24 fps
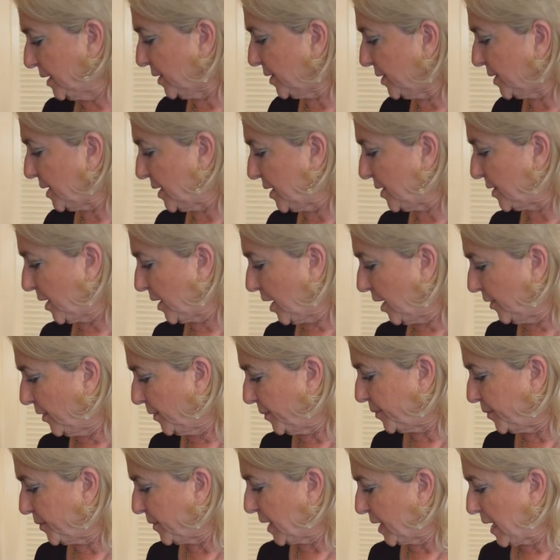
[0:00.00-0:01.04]
sea salt.
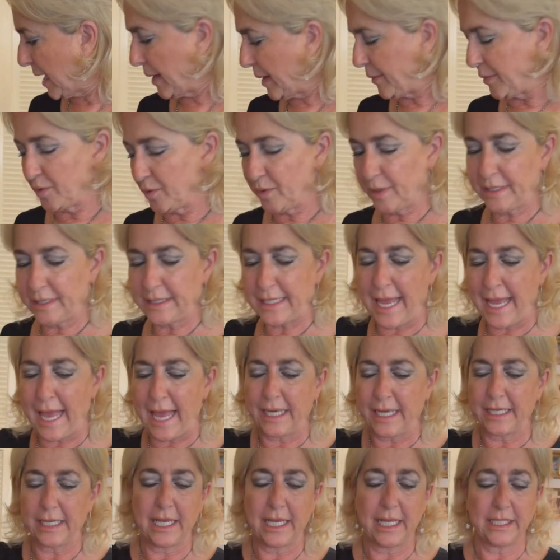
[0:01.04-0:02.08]
I'm going to add
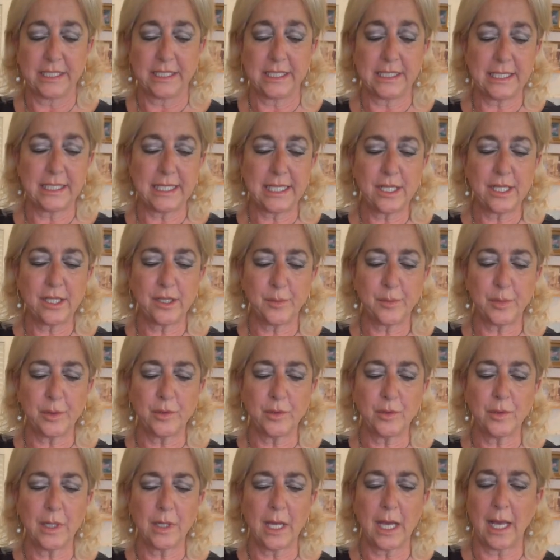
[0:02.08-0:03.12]
a
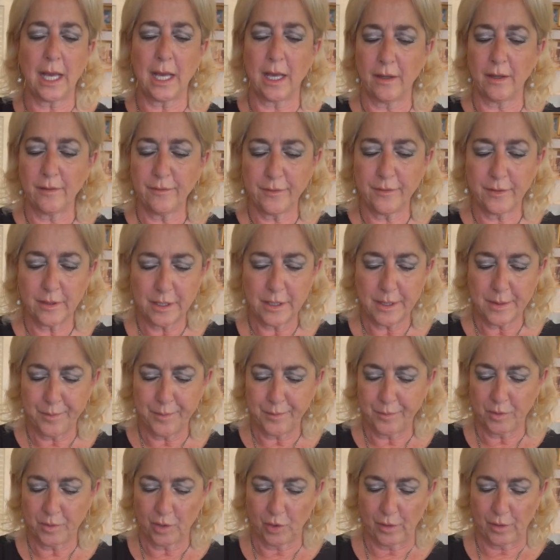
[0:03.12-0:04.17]
teaspoon of
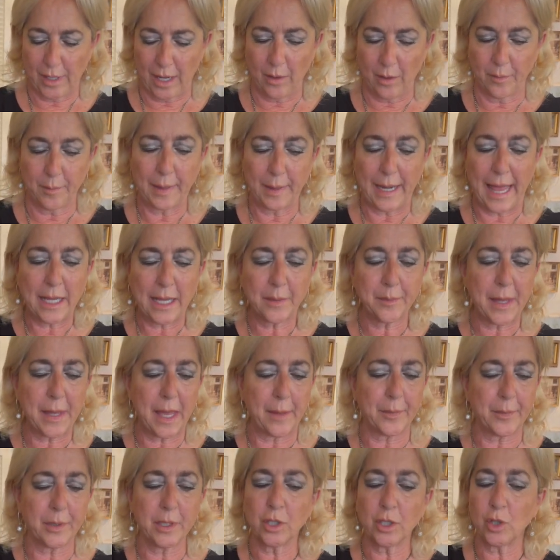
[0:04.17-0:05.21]
ground black
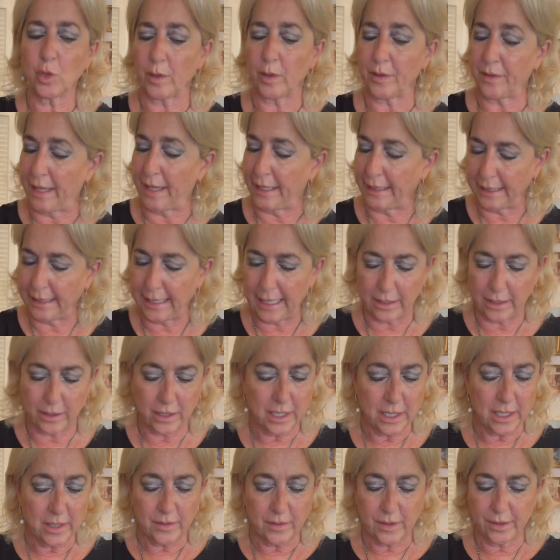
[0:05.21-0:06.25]
pepper. Then
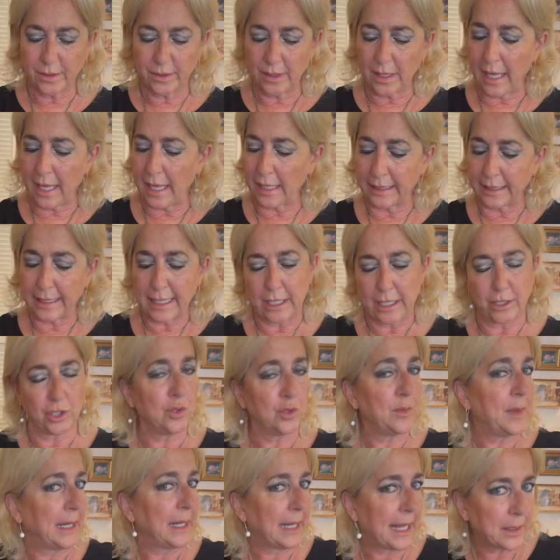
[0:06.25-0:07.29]
again, you
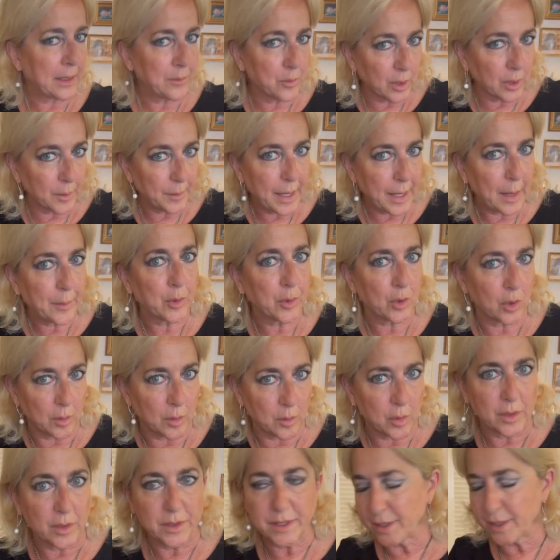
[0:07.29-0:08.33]
may like more pepper or
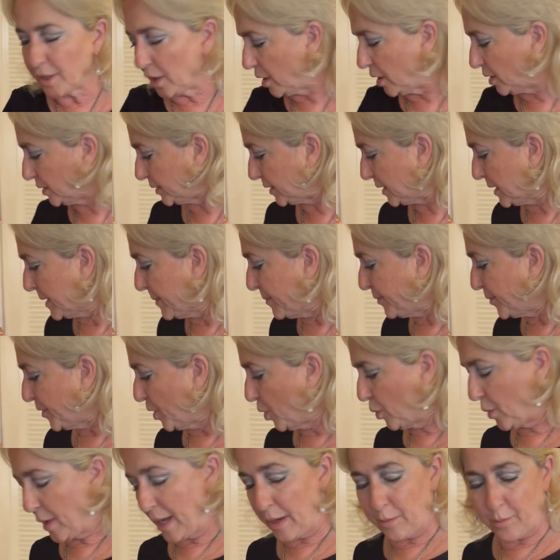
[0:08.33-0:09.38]
more salt.
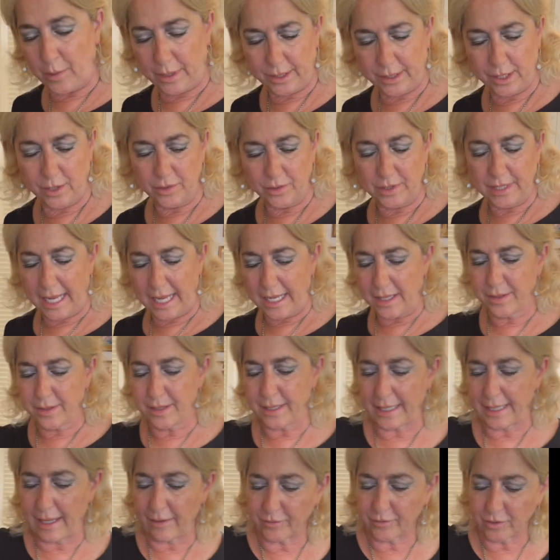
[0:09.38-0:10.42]
Once you taste it
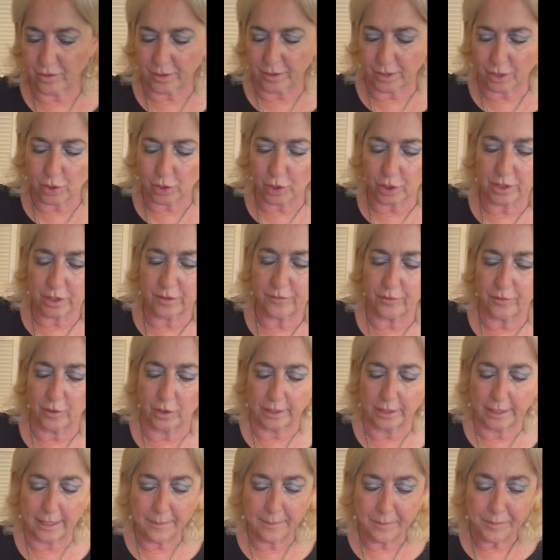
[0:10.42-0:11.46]
after it's cooked
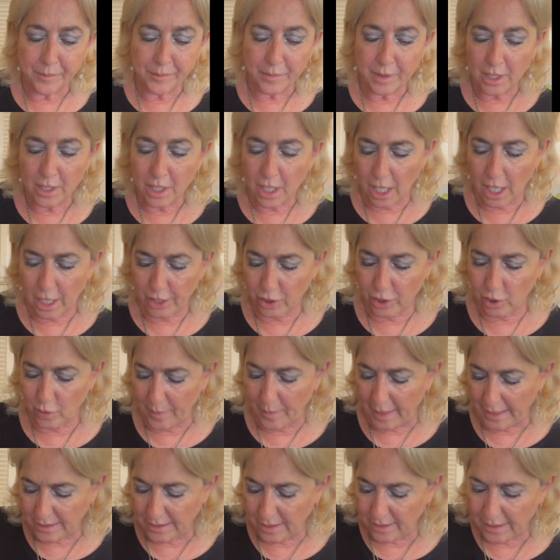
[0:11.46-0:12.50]
fully, you
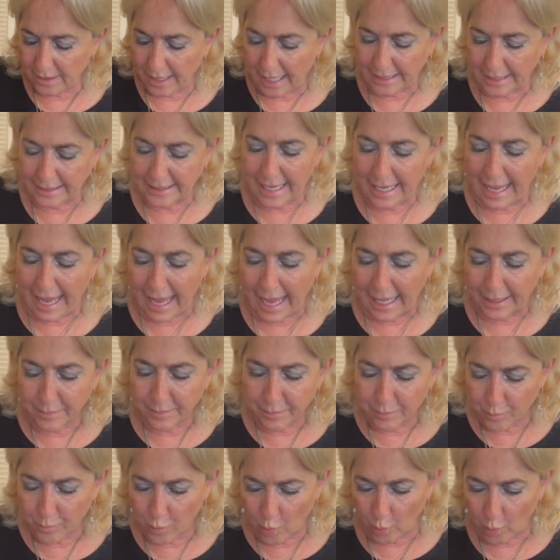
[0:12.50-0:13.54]
may decide to add
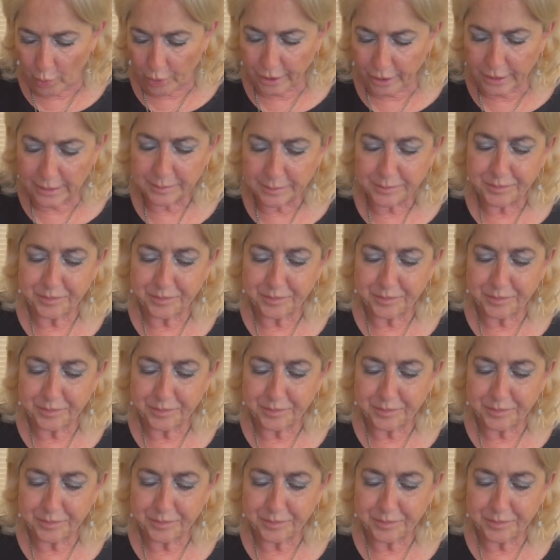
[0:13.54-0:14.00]
more.